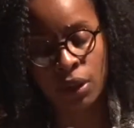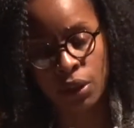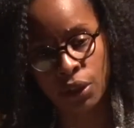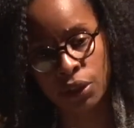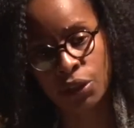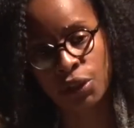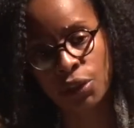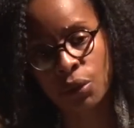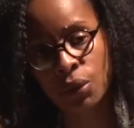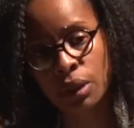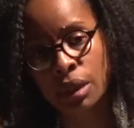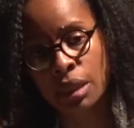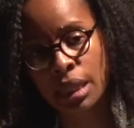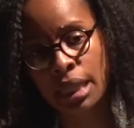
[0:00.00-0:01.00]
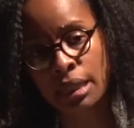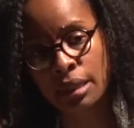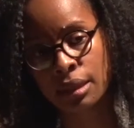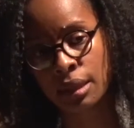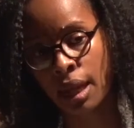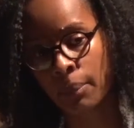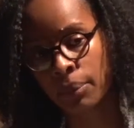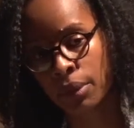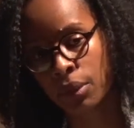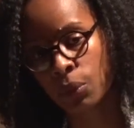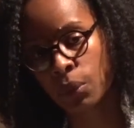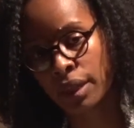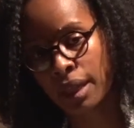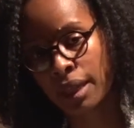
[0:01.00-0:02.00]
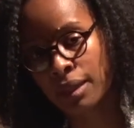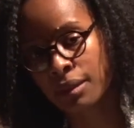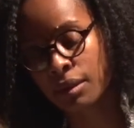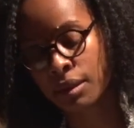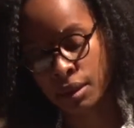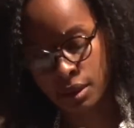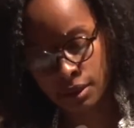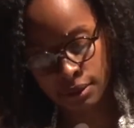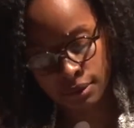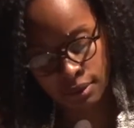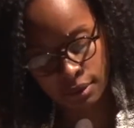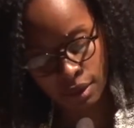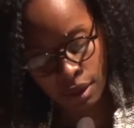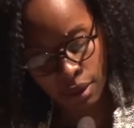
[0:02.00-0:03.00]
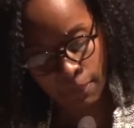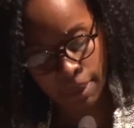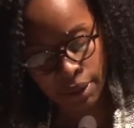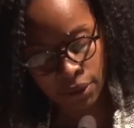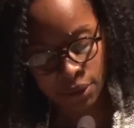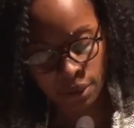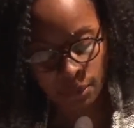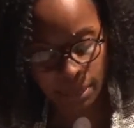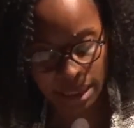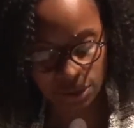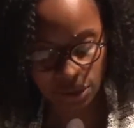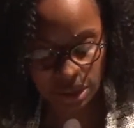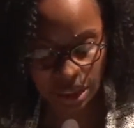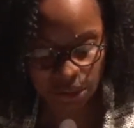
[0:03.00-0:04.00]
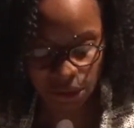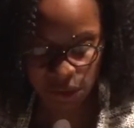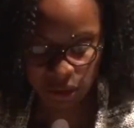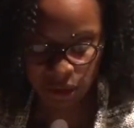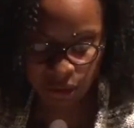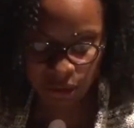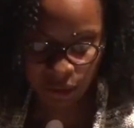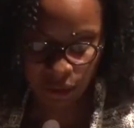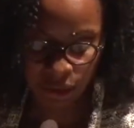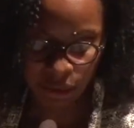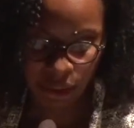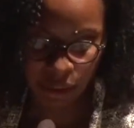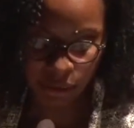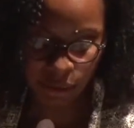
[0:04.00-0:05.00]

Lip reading: Hirshhorn's candelabra with heads. May her imagination not